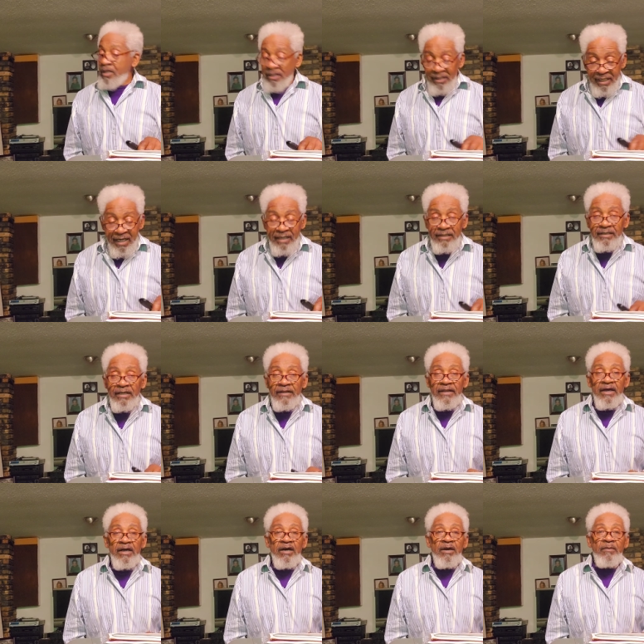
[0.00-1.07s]
Yet
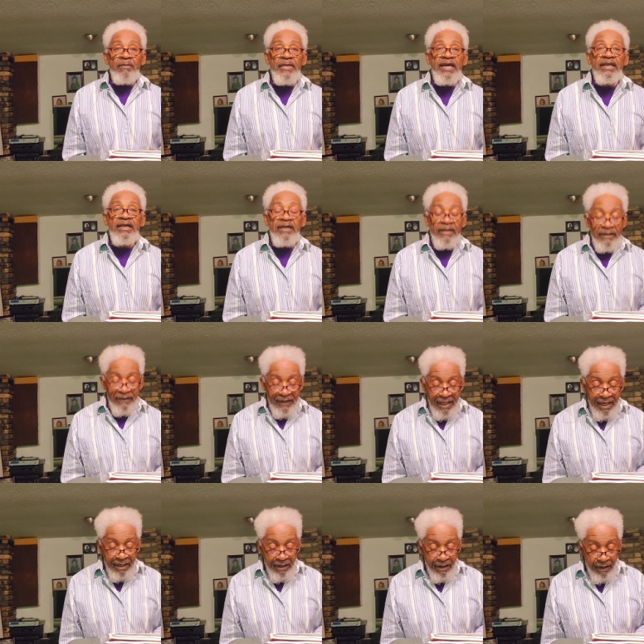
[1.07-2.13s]
there are many
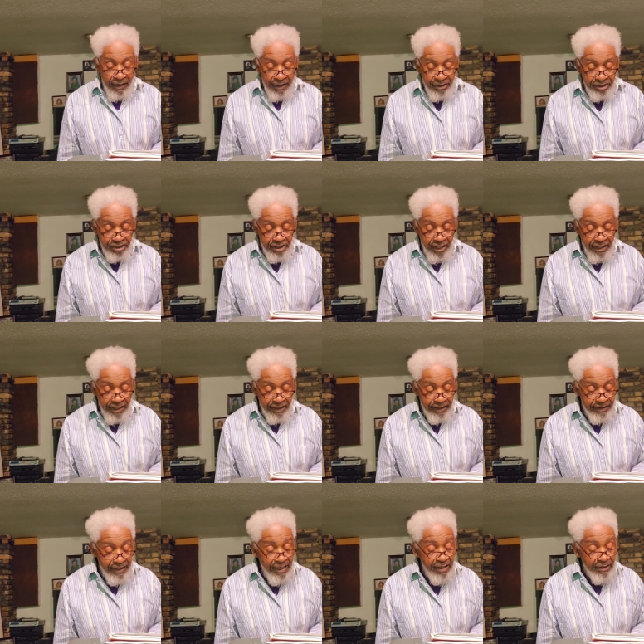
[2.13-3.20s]
that are shutting
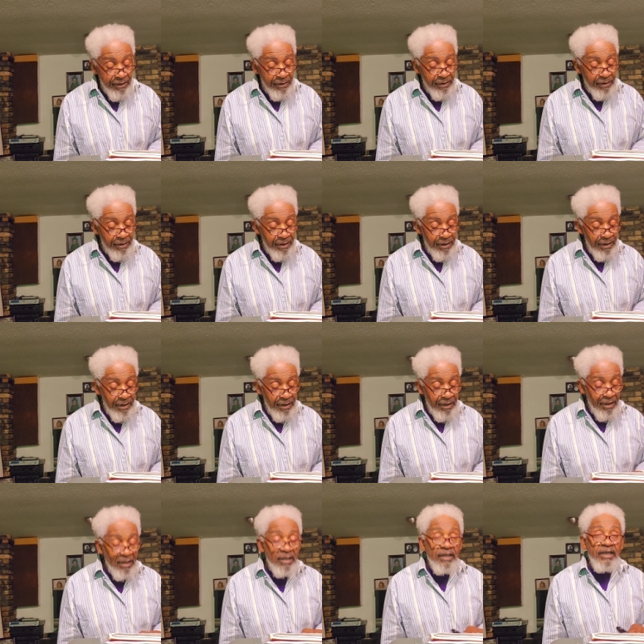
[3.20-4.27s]
down.
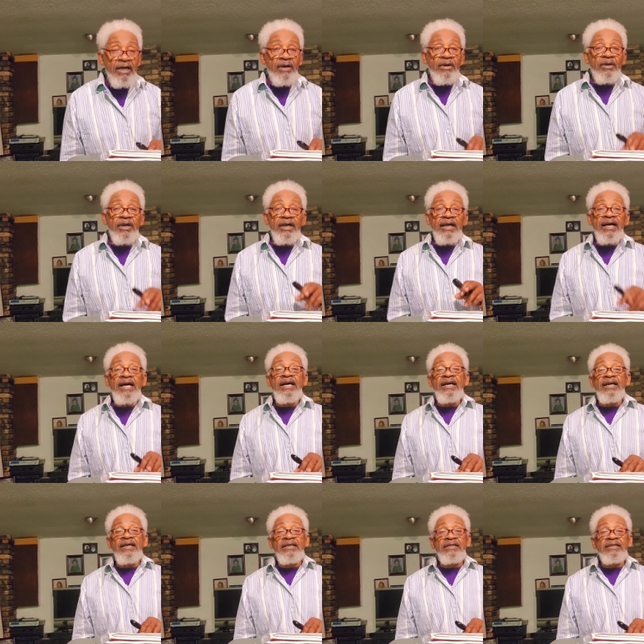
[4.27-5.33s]
Now,
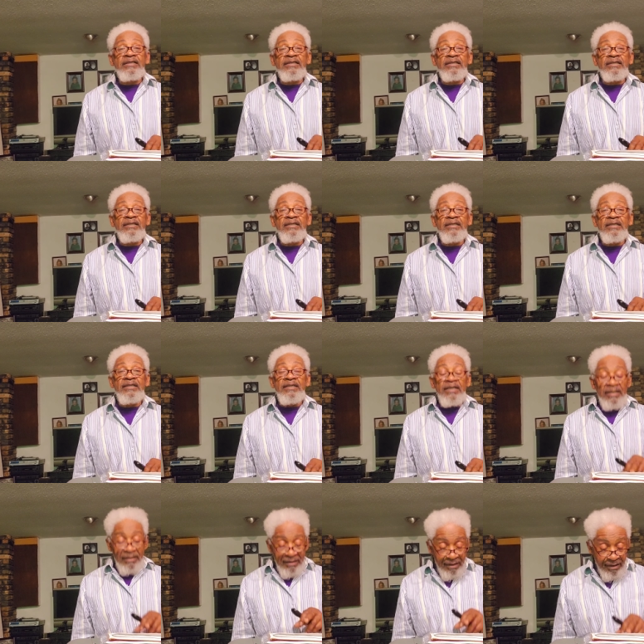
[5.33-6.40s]
God
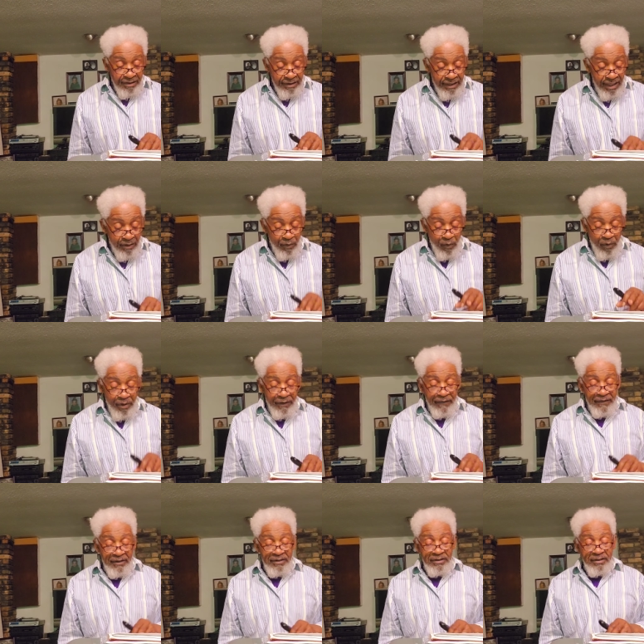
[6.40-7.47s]
does not want
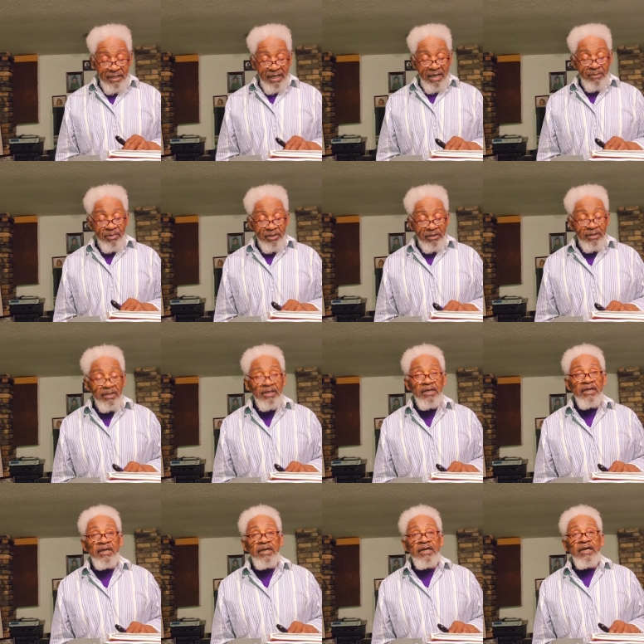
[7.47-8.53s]
this to happen,
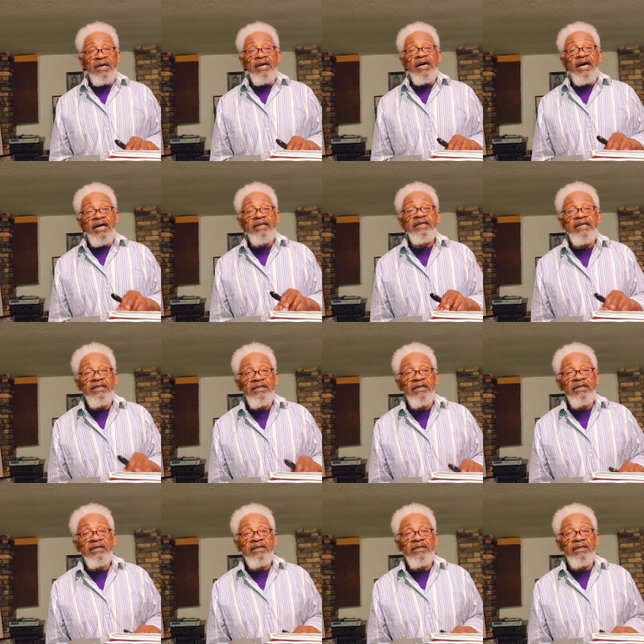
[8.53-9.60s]
and neither
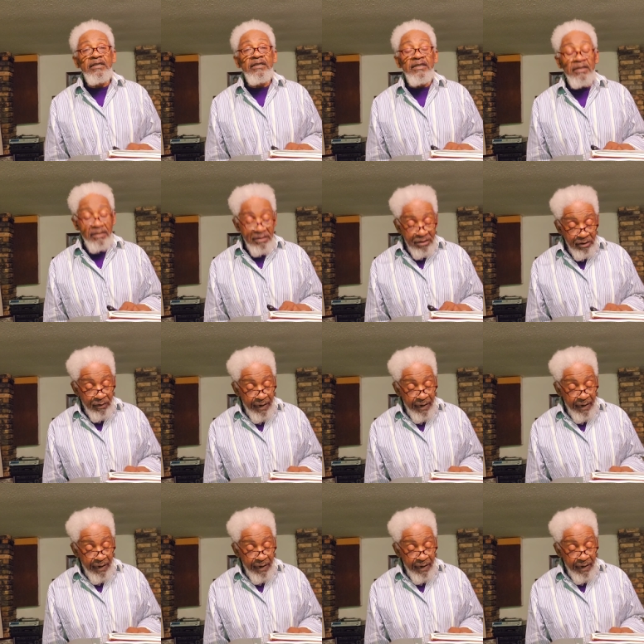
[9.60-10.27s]
do